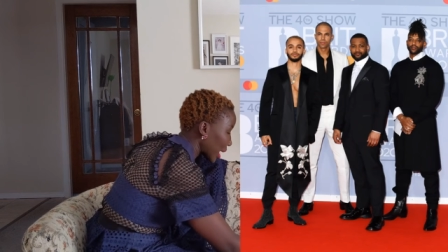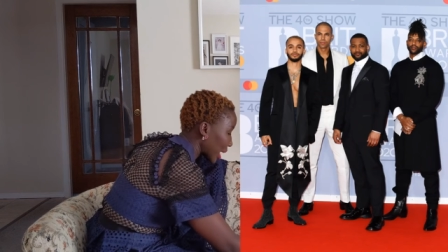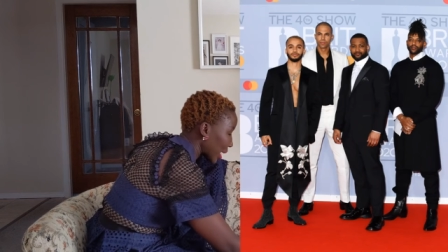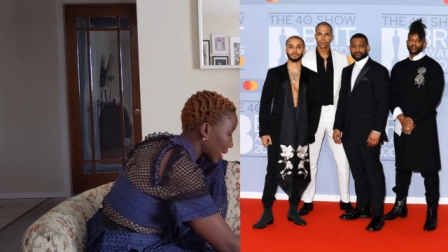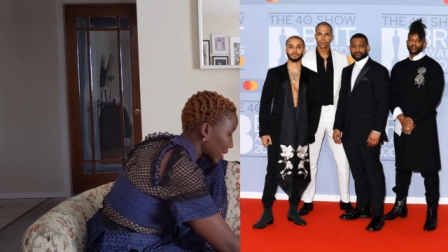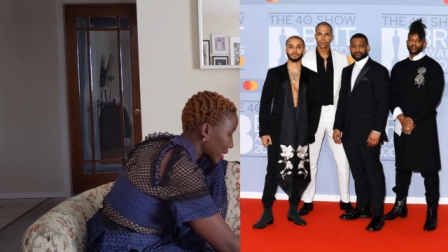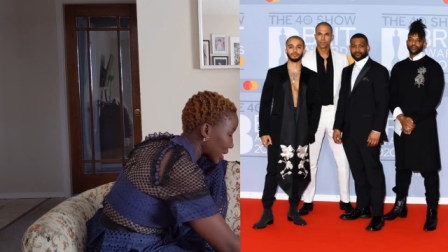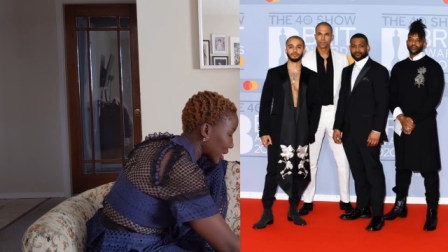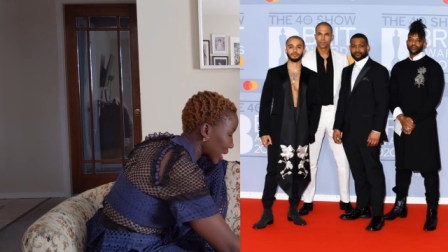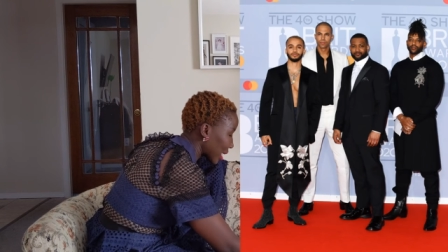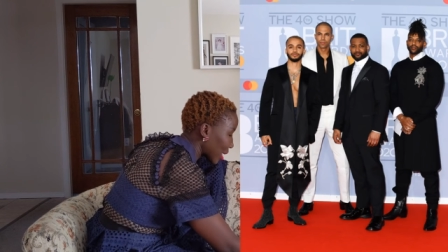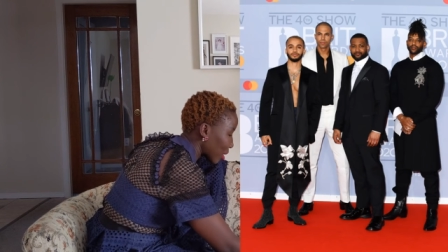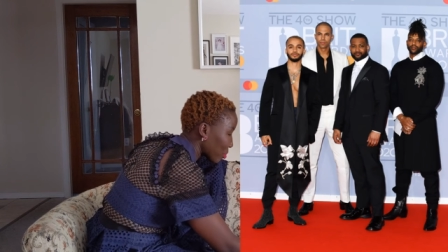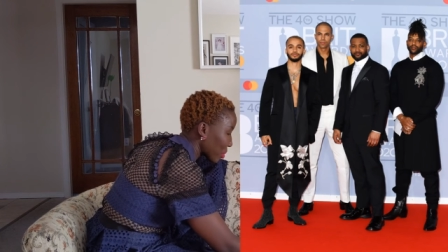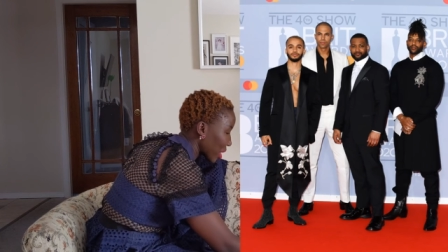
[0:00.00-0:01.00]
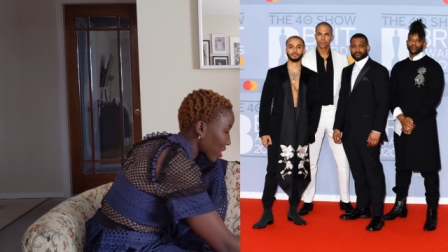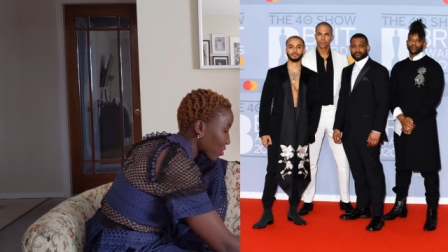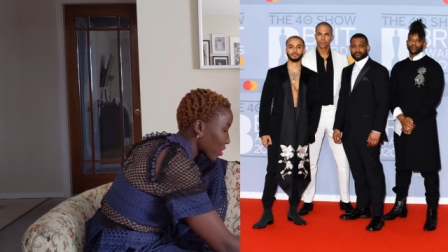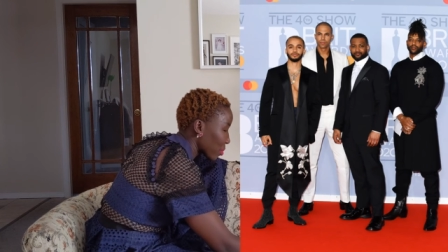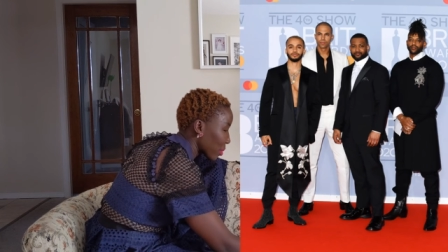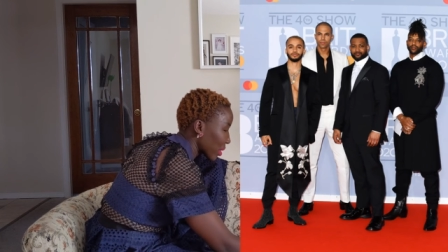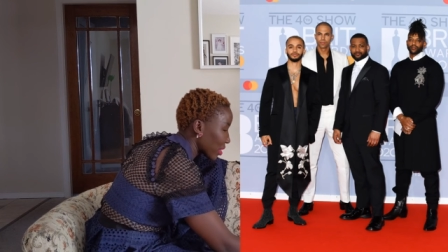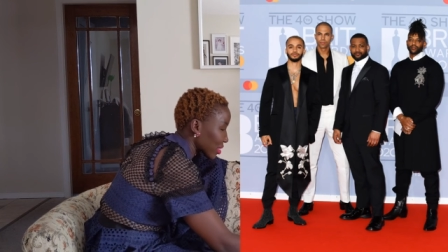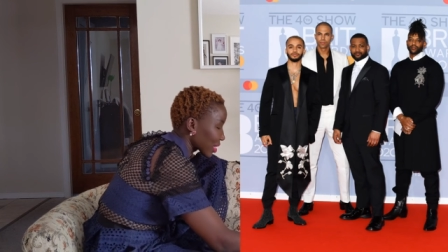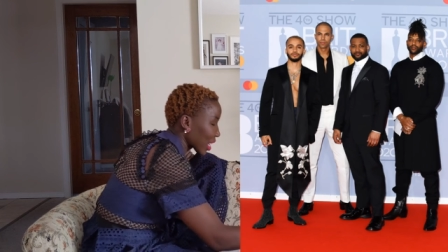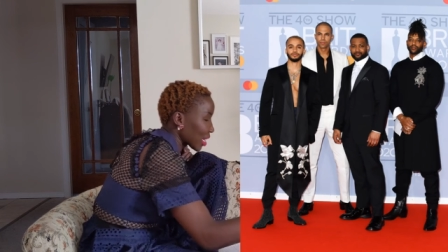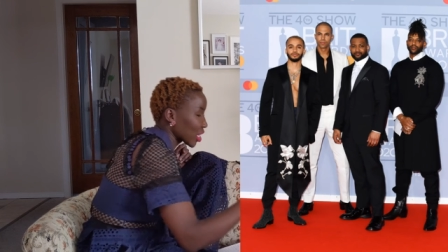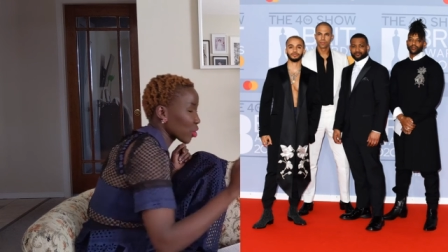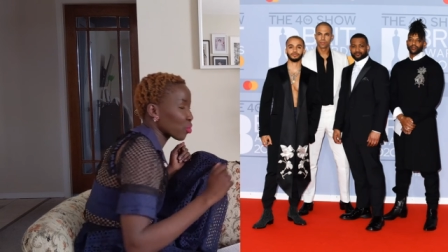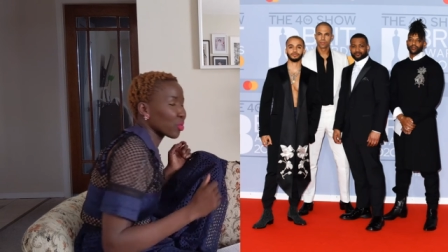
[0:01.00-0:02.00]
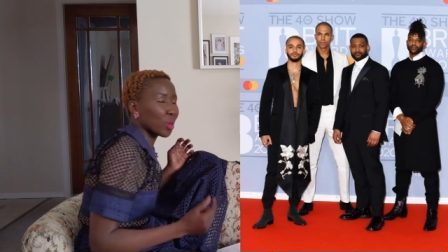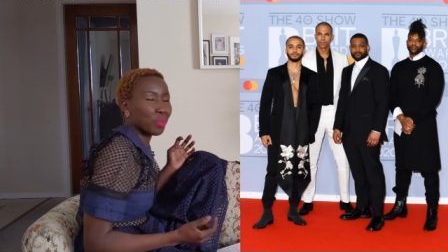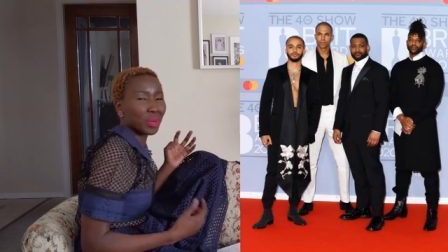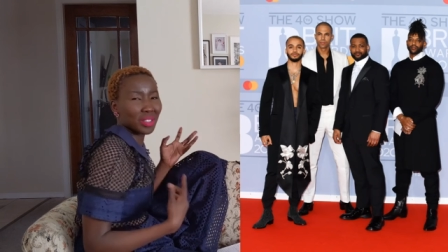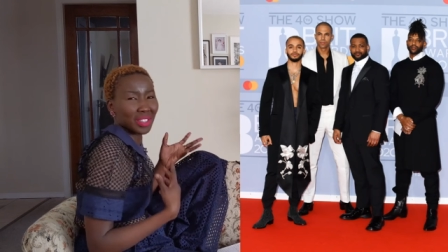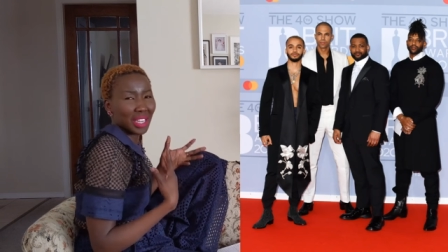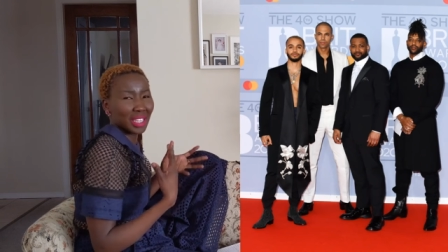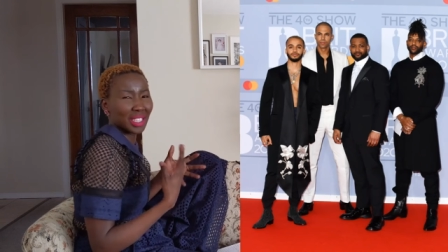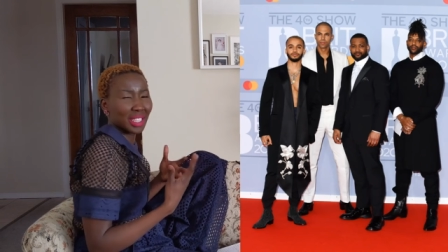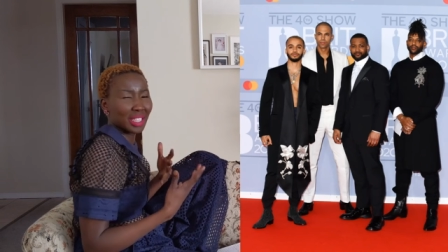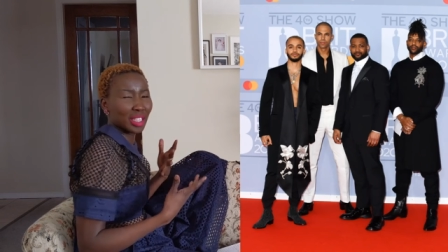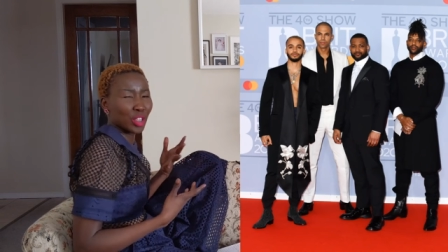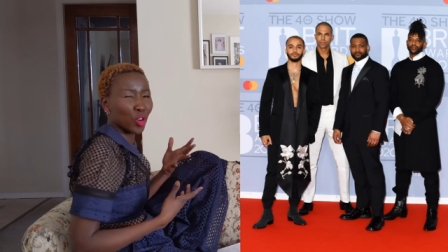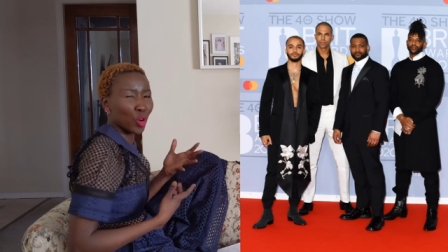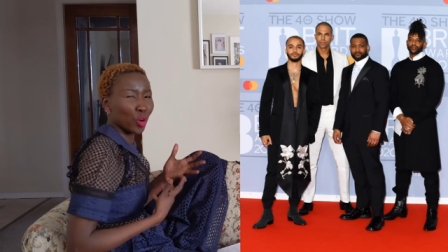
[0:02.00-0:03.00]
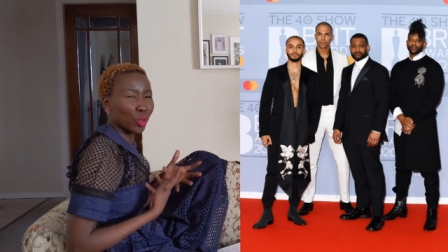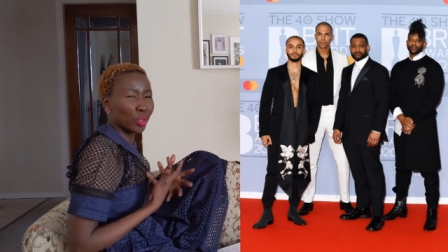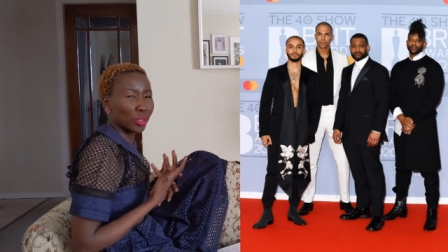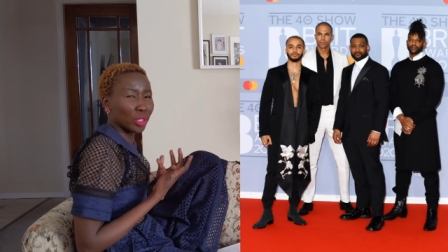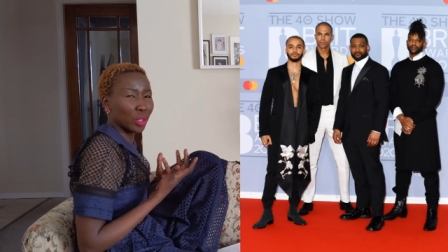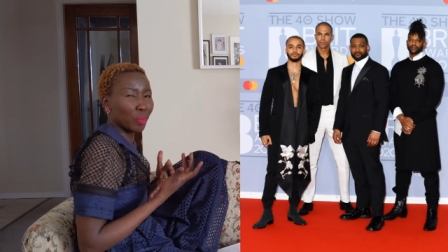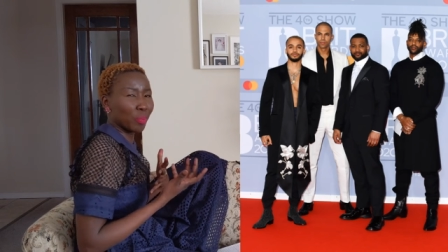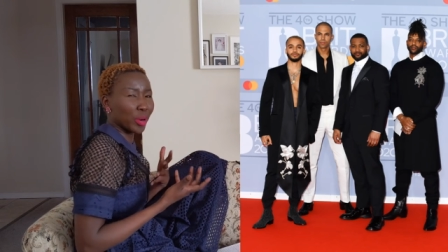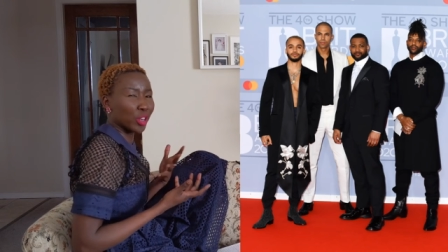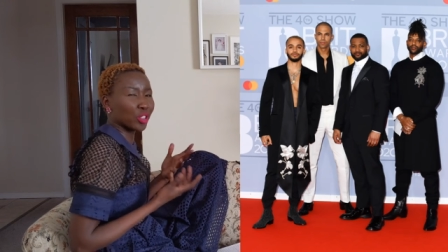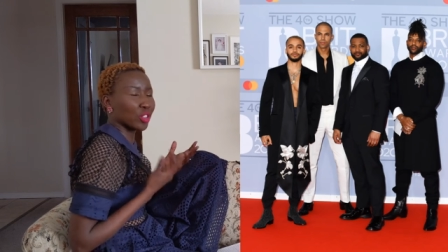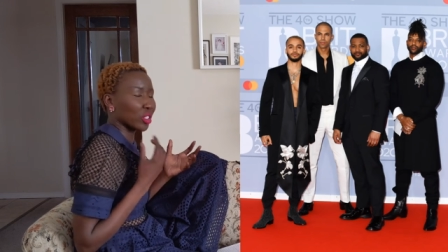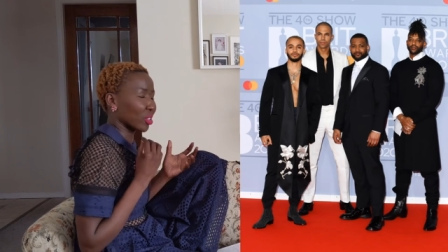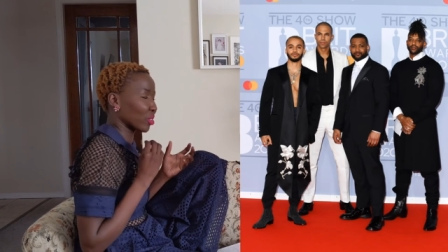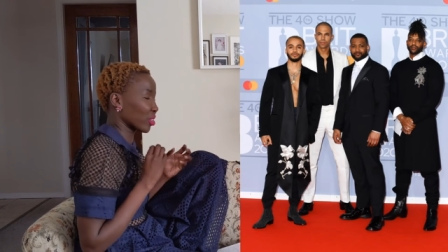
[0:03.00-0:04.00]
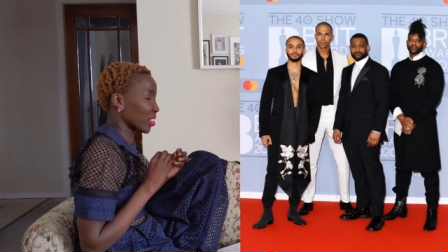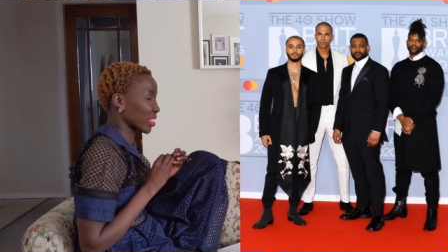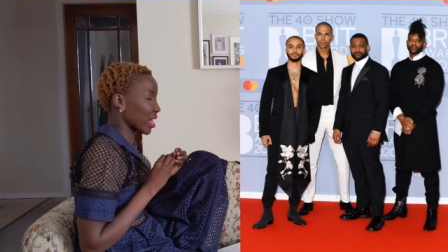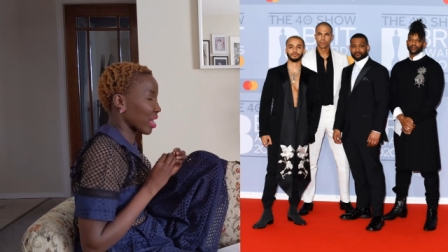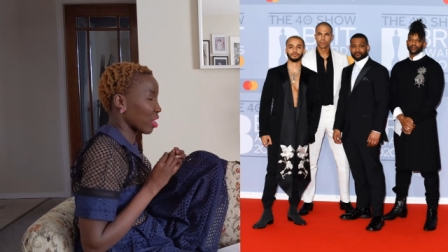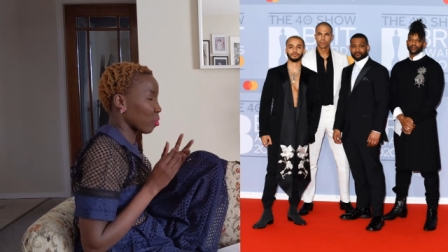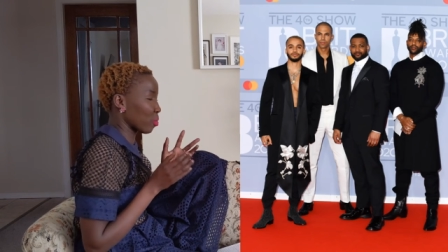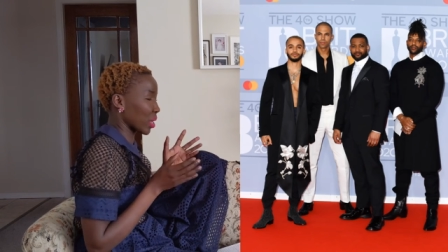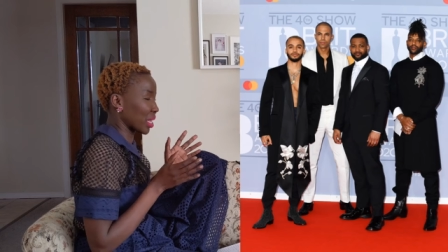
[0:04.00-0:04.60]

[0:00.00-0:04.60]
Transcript: and everybody's kind of representing their own personal style,